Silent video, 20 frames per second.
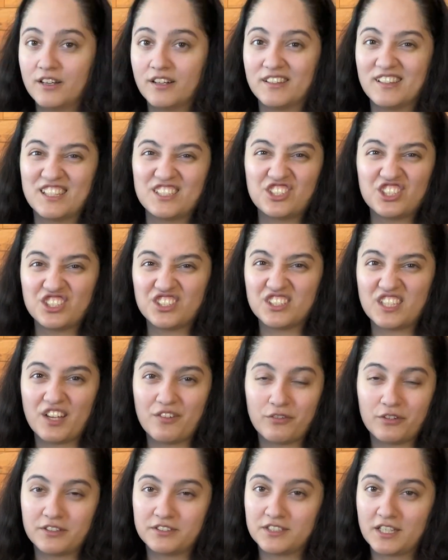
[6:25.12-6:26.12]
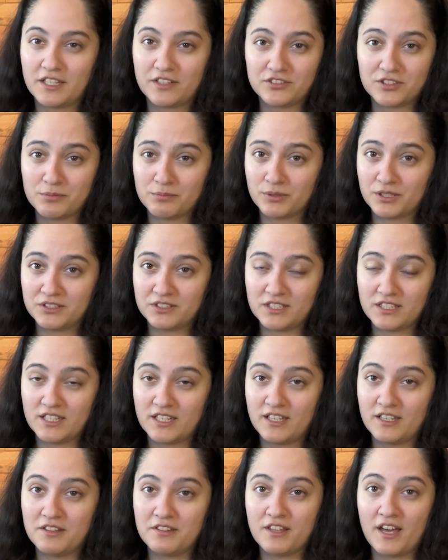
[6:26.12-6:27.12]
Let's just say for the sake of
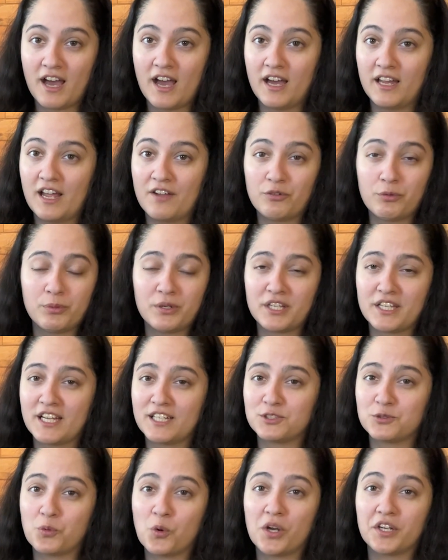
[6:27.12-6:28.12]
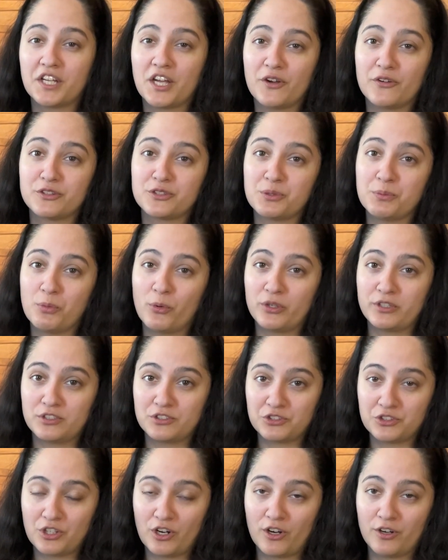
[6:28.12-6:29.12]
simplicity that everybody gets 1 character point to
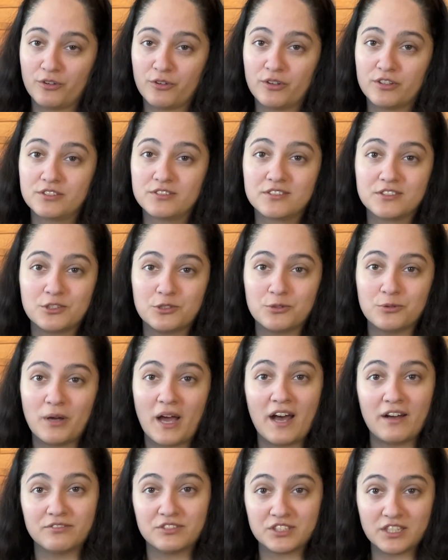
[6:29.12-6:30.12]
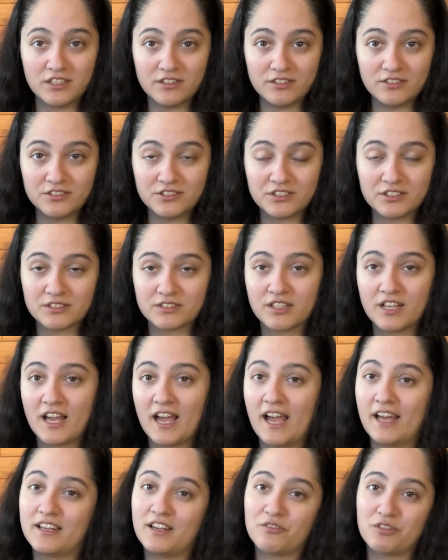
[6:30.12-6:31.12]
start to have skills,
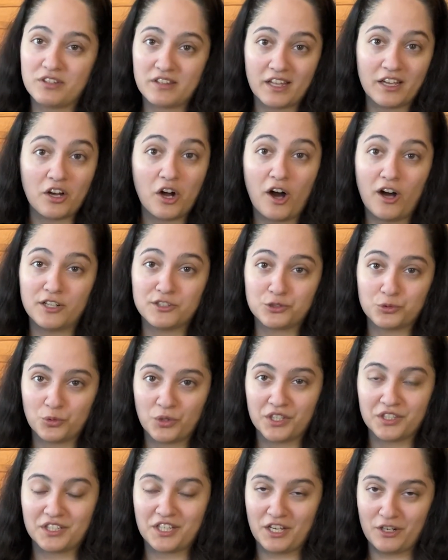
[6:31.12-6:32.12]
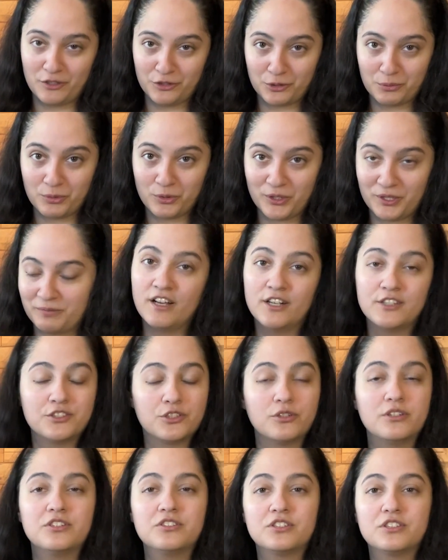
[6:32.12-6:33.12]
and everything costs 1 character point.
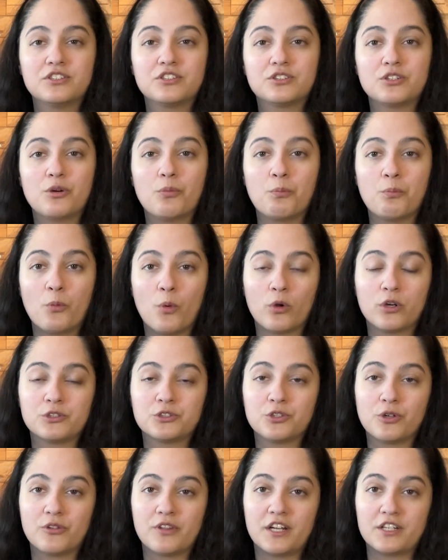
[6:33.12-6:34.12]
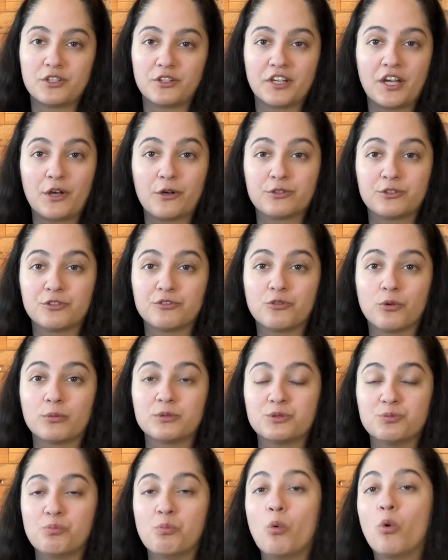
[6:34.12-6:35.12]
So this is more so that your character
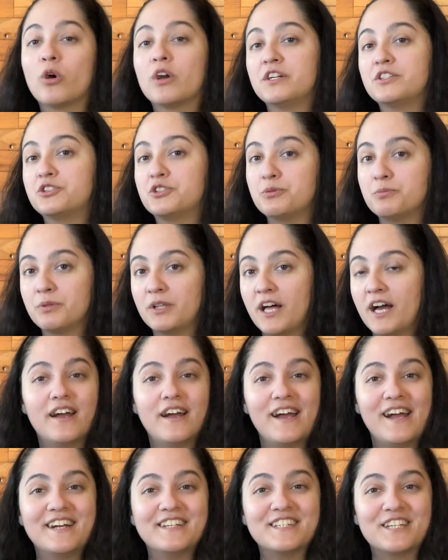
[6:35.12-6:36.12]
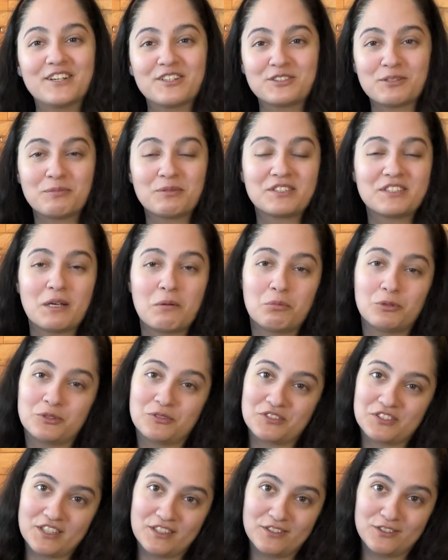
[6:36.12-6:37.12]
forms more as you play, and here are some examples
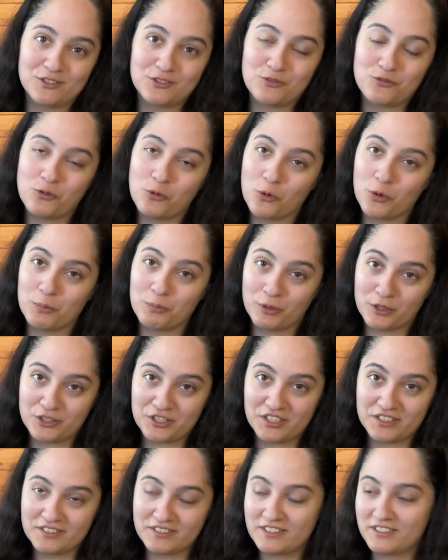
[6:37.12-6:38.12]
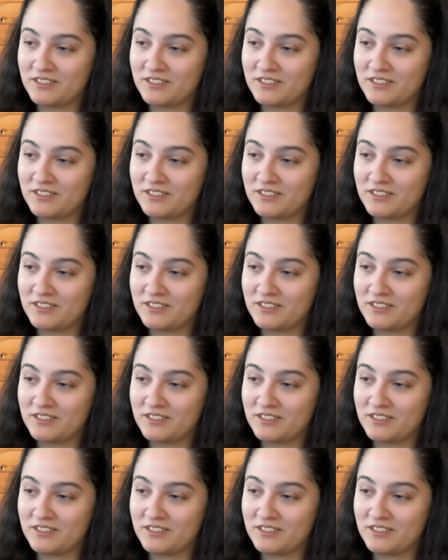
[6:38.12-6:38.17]
of skills for merchants.